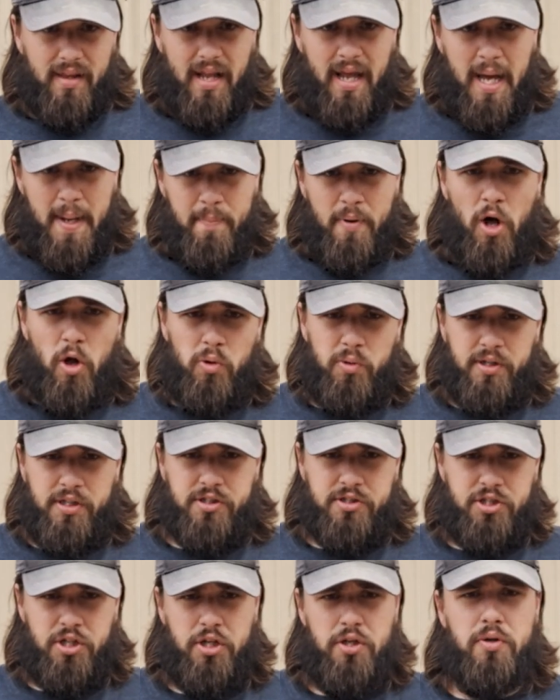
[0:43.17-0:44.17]
I'm holding
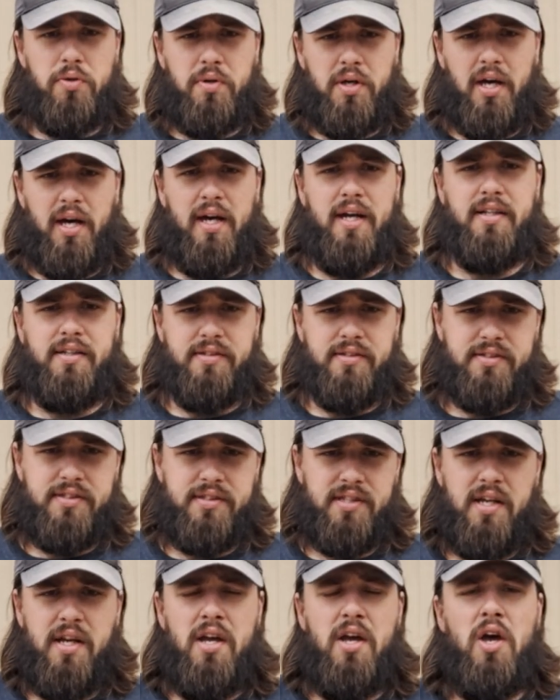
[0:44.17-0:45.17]
two
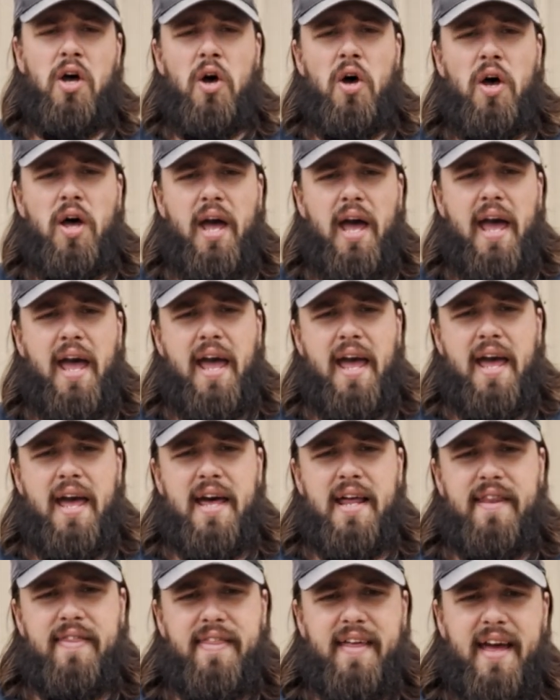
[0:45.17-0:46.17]
cuttings,
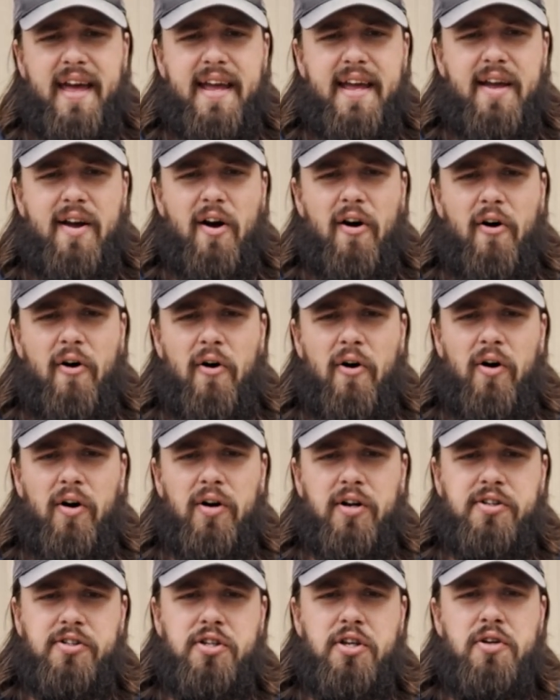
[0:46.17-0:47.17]
and they
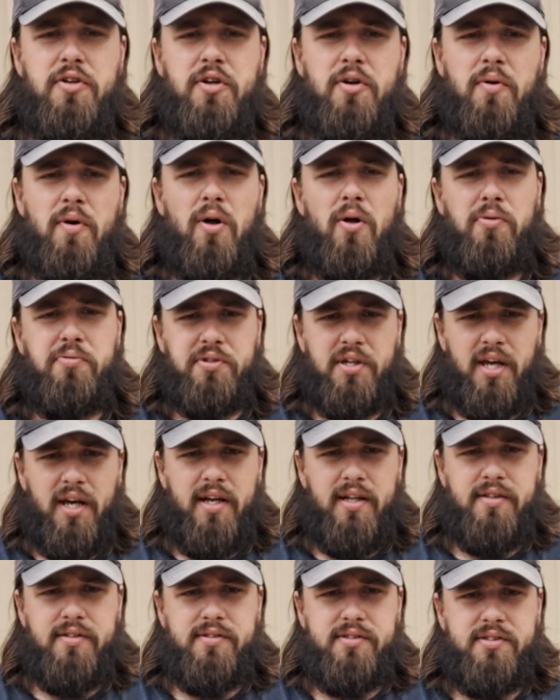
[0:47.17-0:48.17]
are 2-year-old
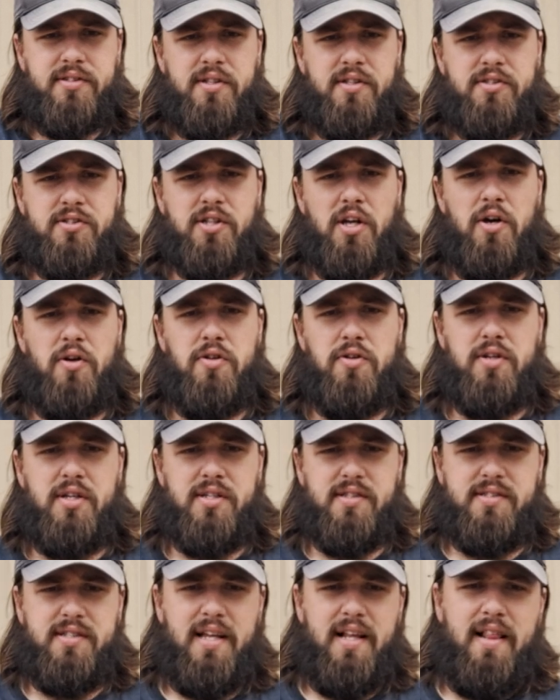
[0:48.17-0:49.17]
cuttings, so you can
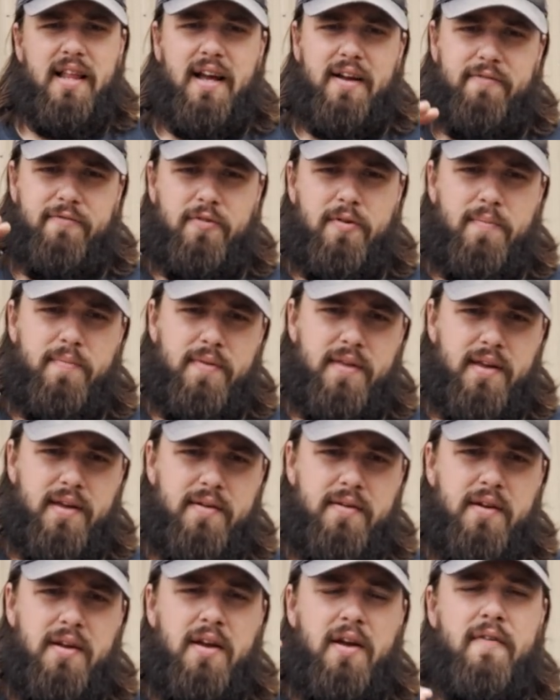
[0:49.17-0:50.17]
see like from the
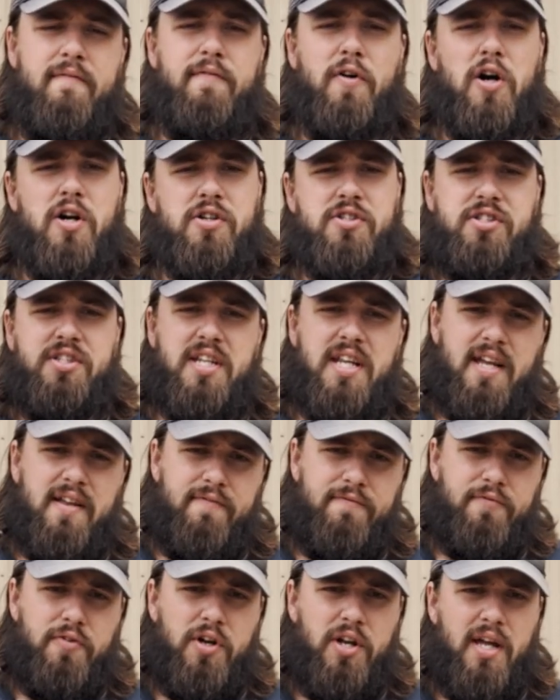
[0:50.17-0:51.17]
first 10
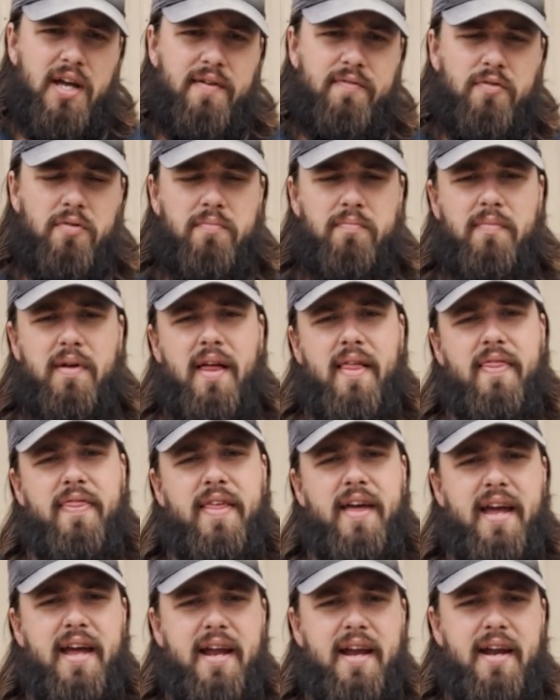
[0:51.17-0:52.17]
foot of them,
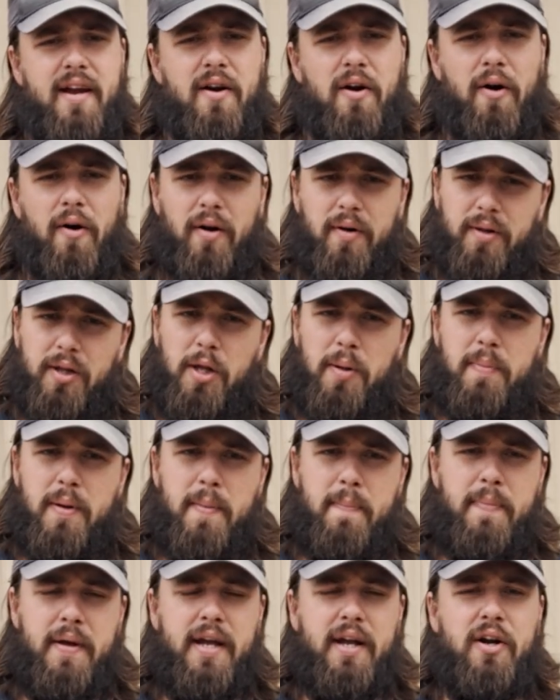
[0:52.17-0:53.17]
they are a little
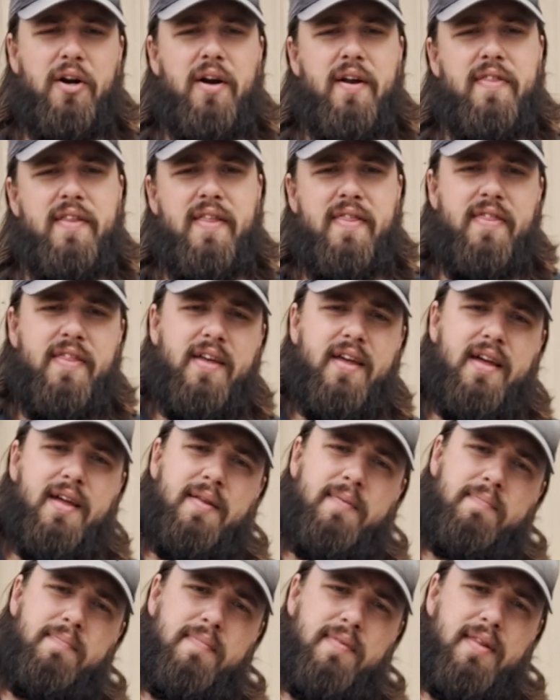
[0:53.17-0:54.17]
bit bigger, and then the
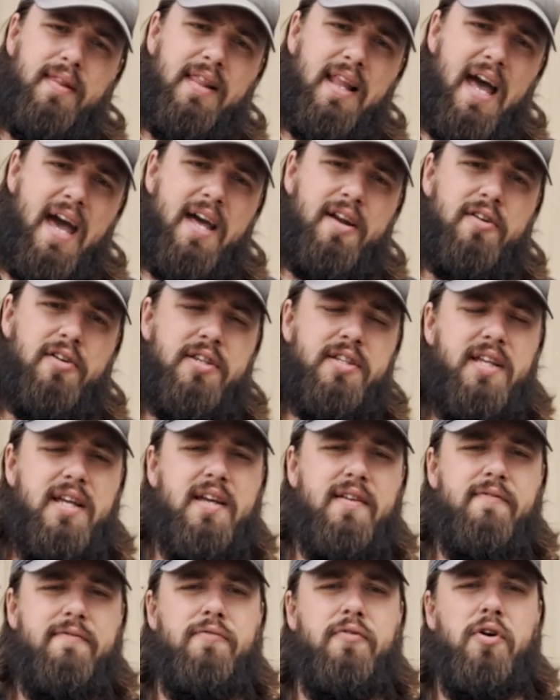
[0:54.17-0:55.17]
latter
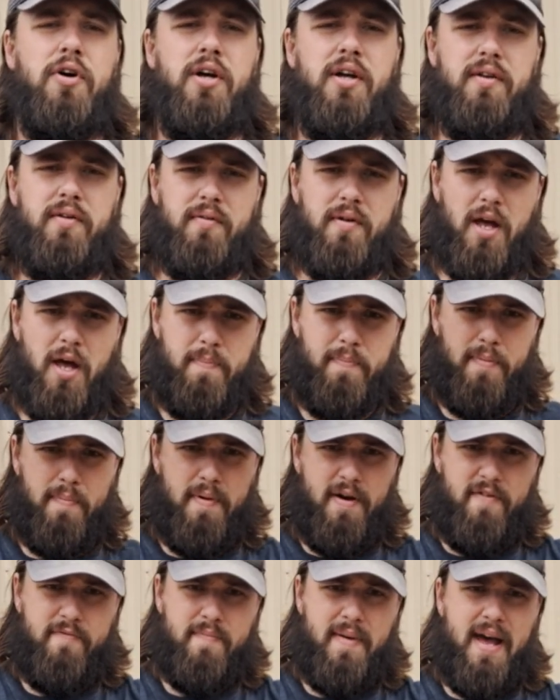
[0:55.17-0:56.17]
10 foot up
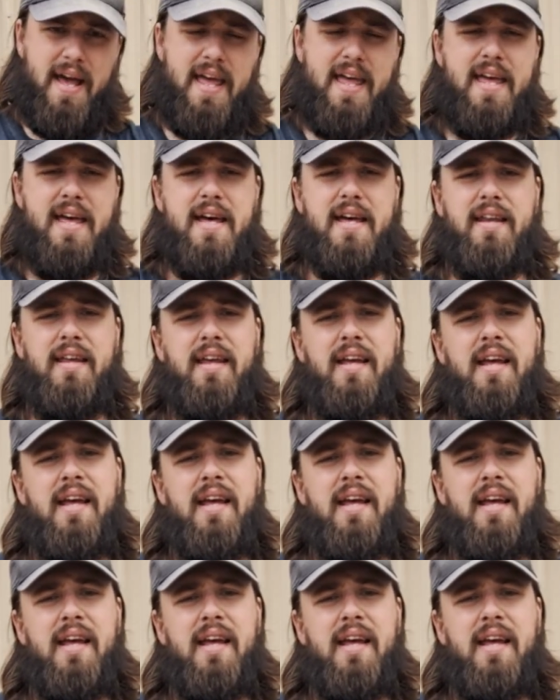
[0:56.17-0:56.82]
above my head